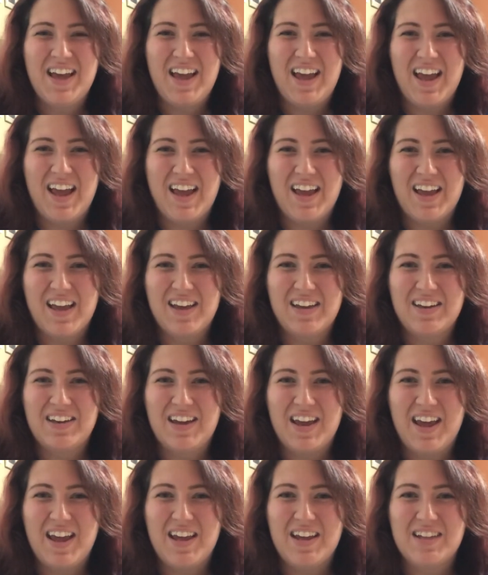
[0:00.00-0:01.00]
and
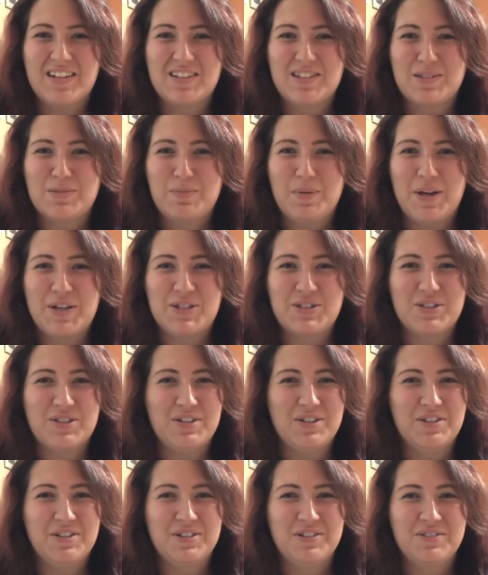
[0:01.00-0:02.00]
a
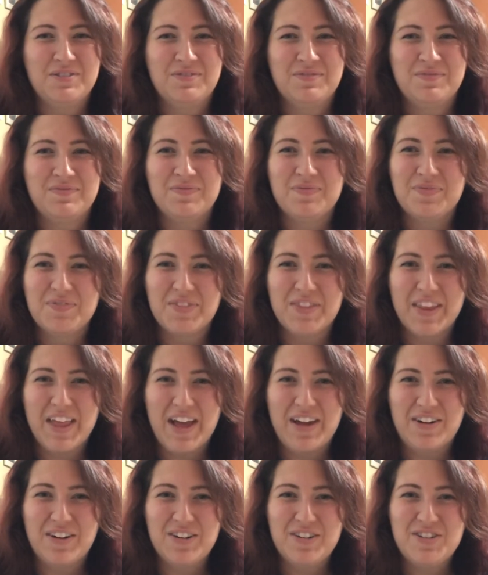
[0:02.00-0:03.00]
special
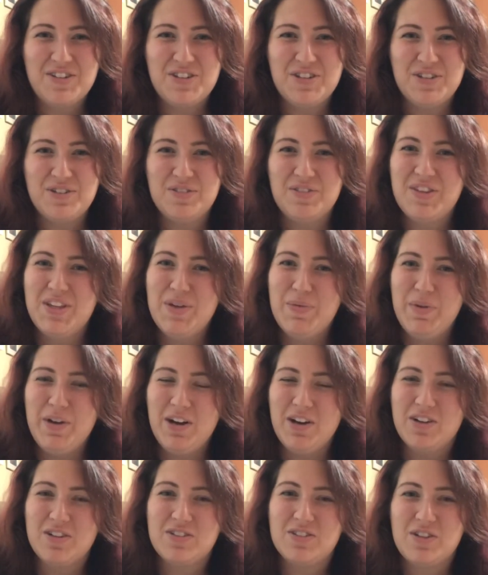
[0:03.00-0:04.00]
letter to the
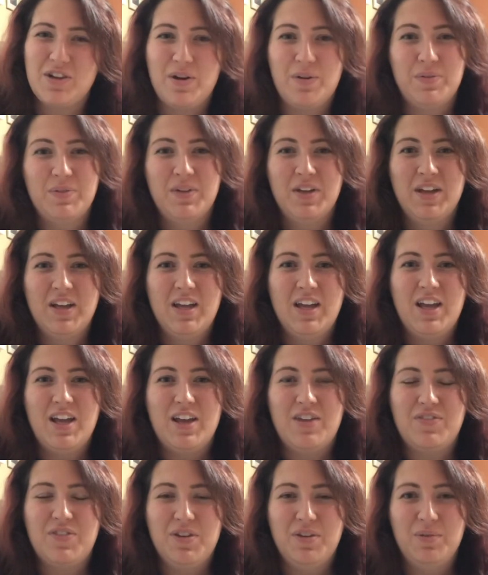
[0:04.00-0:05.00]
winner. So
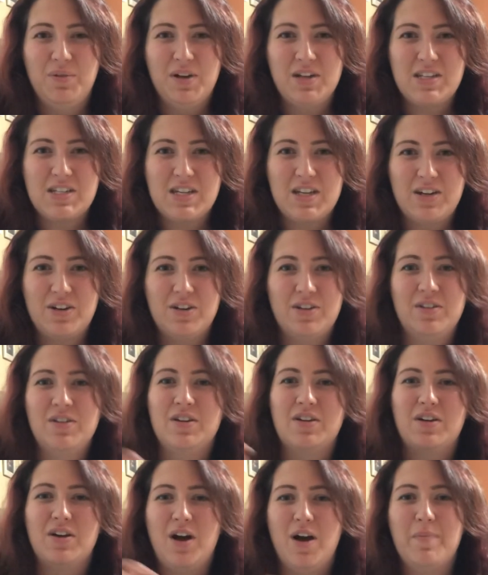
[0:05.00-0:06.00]
if you want to enter,
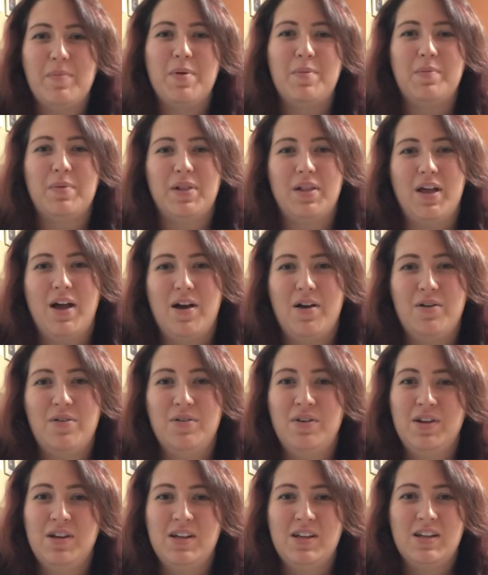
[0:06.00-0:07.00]
comment below,
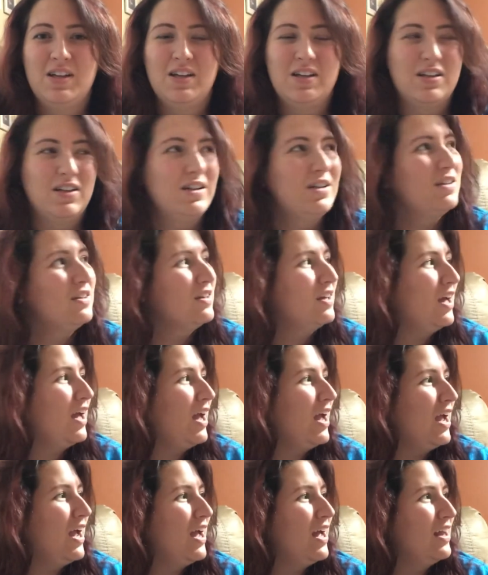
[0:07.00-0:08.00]

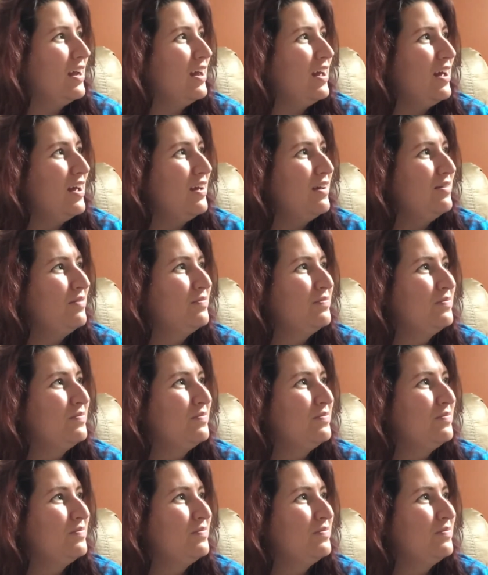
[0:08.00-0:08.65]
and